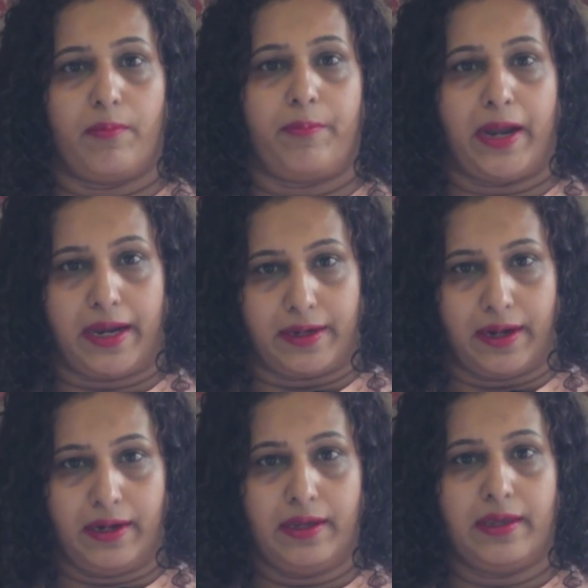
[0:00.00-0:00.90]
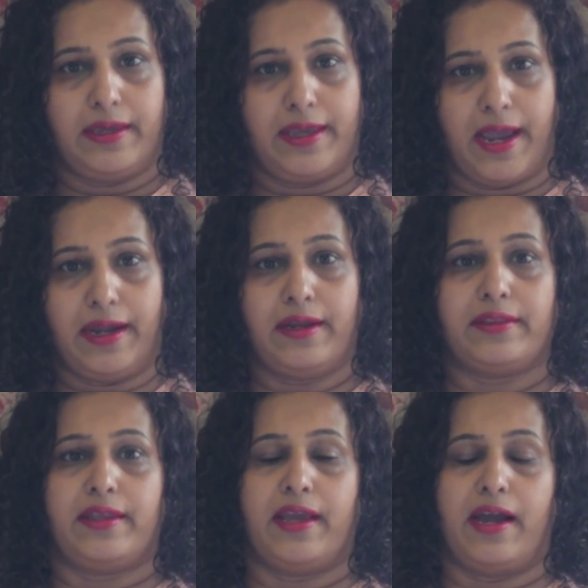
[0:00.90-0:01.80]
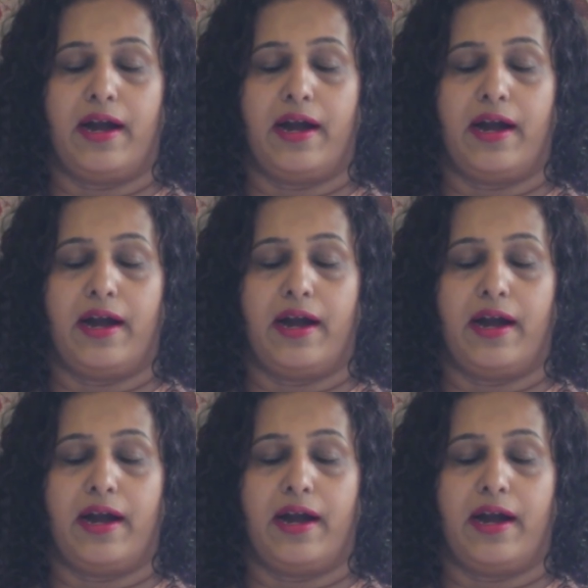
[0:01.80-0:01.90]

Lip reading: pregnant, yet they